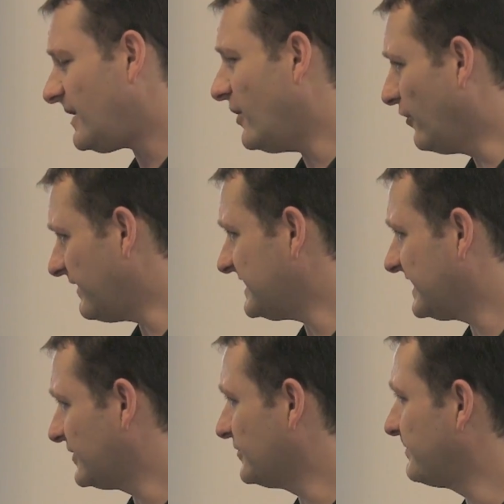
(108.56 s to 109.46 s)
already
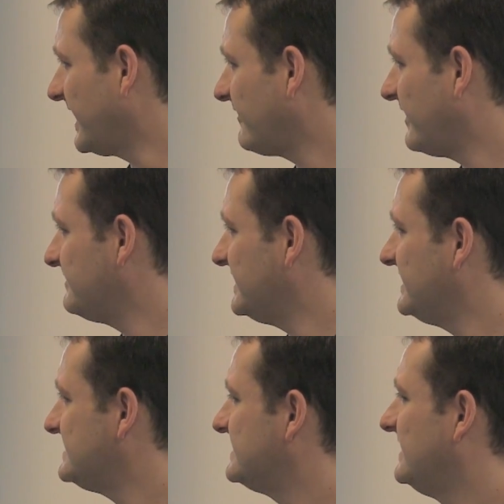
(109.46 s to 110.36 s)
had a good background in
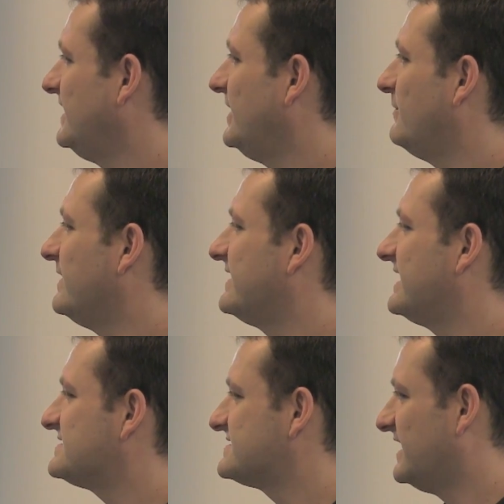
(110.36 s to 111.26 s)
it. We
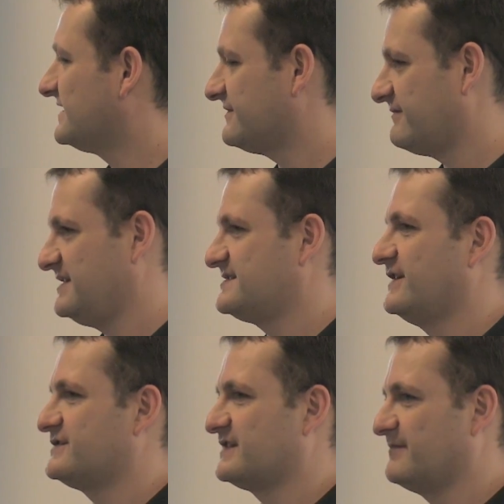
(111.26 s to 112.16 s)
then started
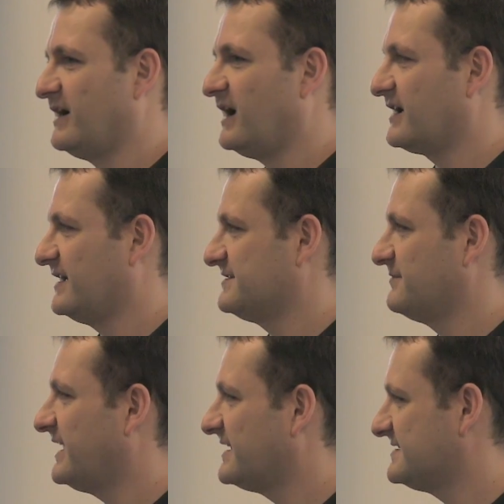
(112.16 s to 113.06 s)
researching the market, and
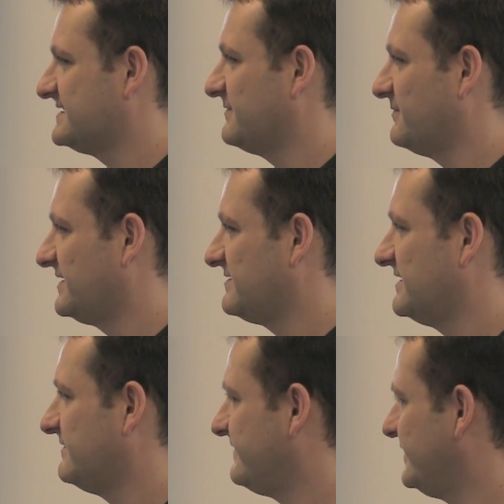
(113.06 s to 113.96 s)
we entered it with
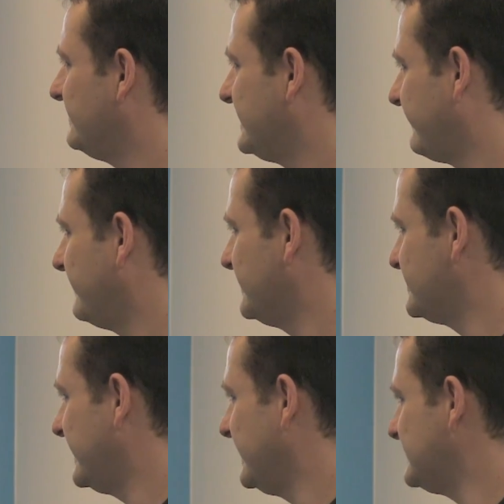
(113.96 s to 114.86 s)
a few different
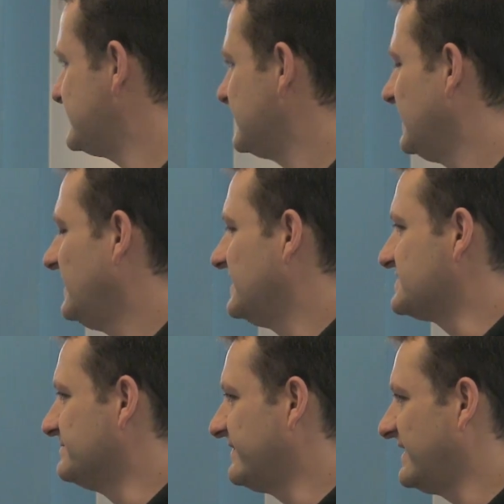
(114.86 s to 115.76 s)
machines.
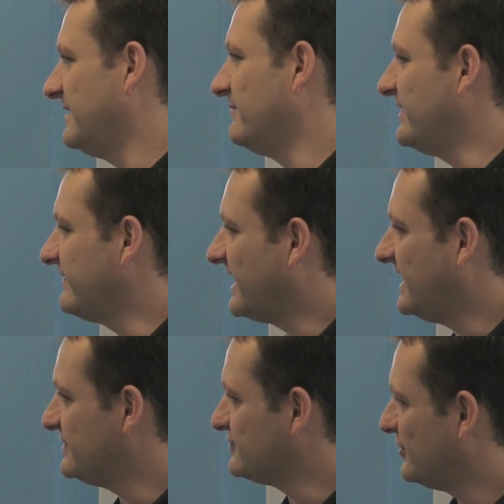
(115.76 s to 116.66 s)
Some of them we've
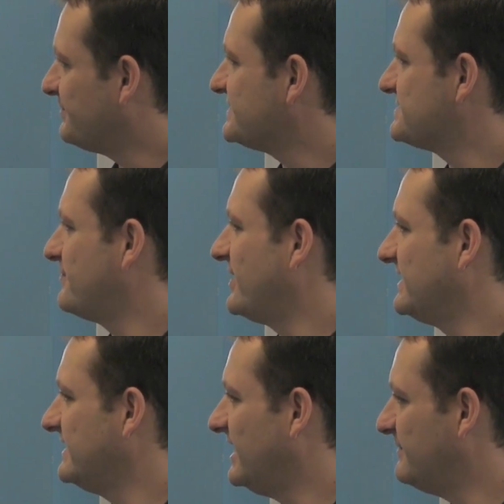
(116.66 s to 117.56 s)
kind of dropped as a
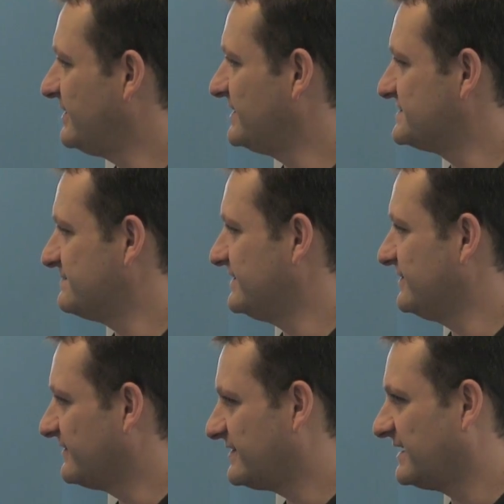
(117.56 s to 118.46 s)
brand now because we
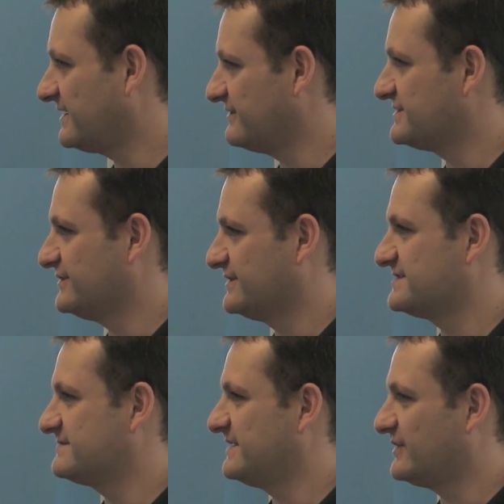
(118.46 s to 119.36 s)
don't think they're as good
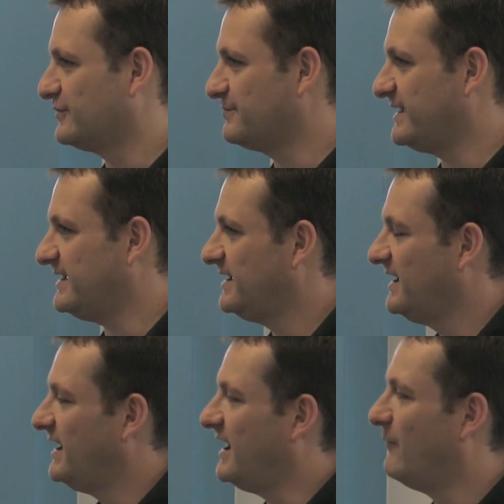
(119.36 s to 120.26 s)
as they could be,
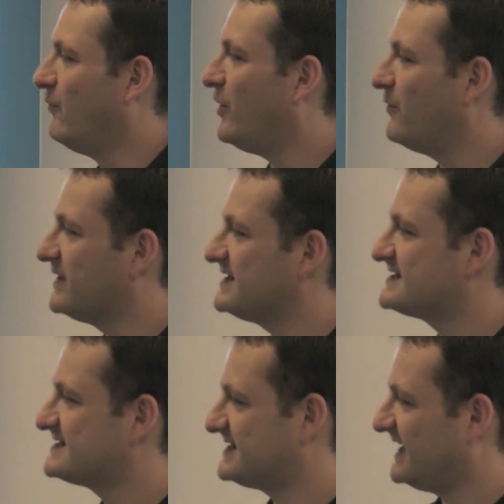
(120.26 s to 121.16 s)
and what we
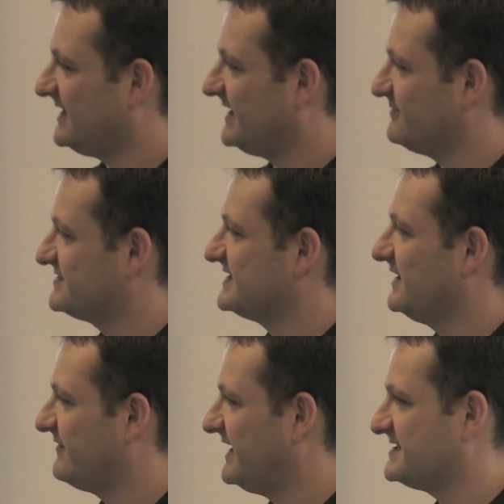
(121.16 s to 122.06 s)
sell
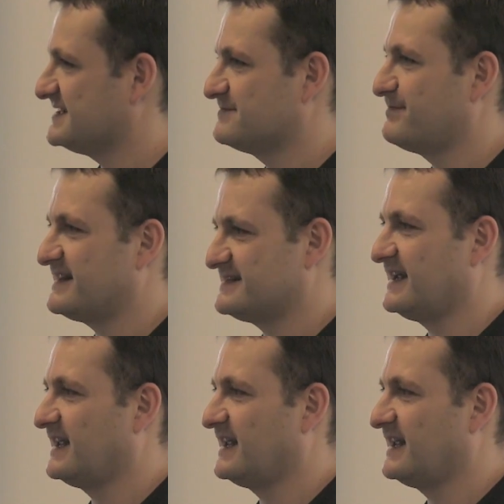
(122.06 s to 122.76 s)
ourselves as is best in